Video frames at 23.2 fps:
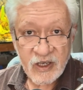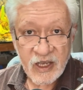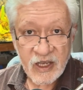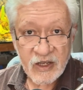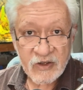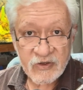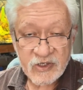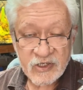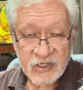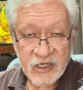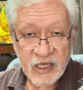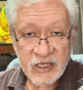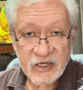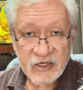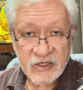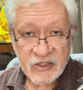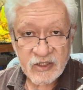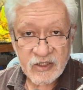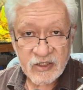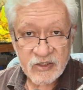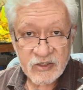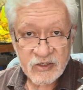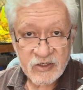outside
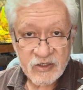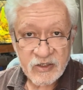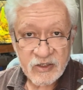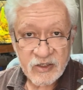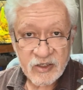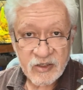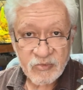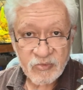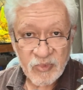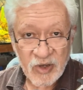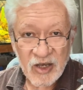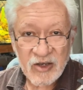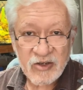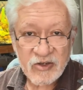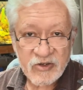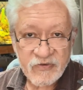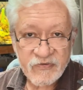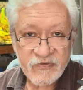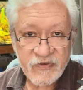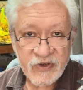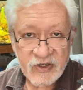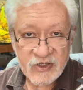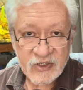and
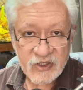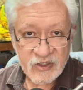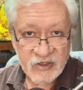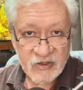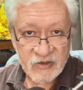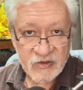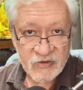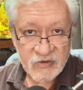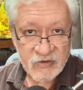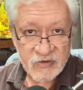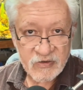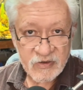market-facing